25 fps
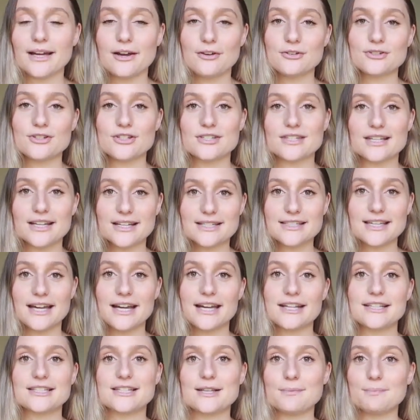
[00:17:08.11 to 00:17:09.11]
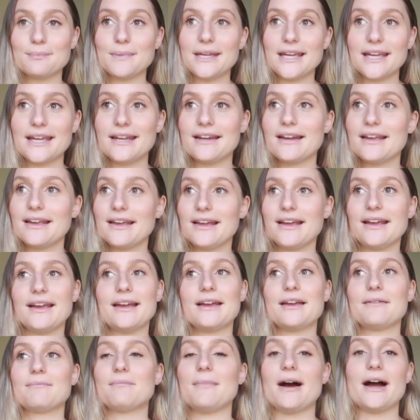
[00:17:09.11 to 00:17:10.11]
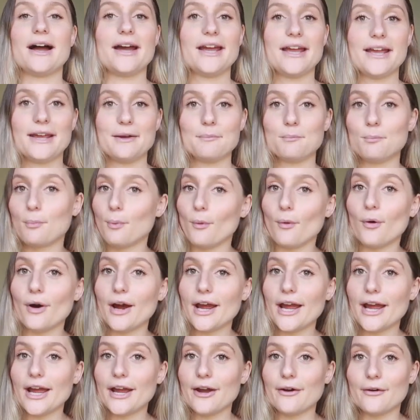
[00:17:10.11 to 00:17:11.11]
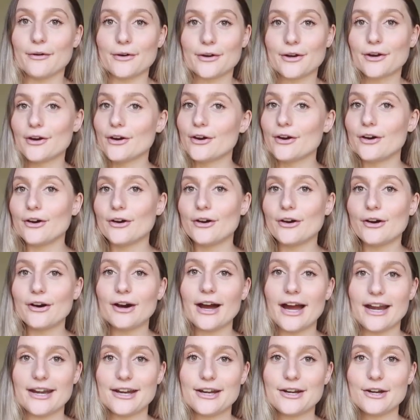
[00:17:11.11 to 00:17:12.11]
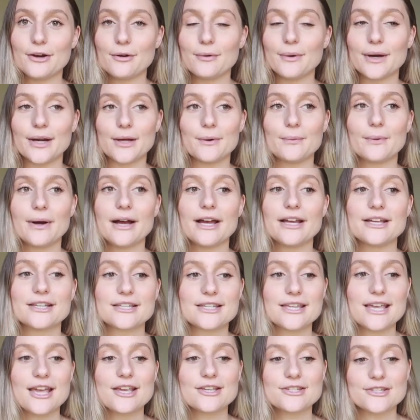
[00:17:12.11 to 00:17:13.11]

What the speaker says: I was just excited to meet my boy or girl, I didn't know what it was.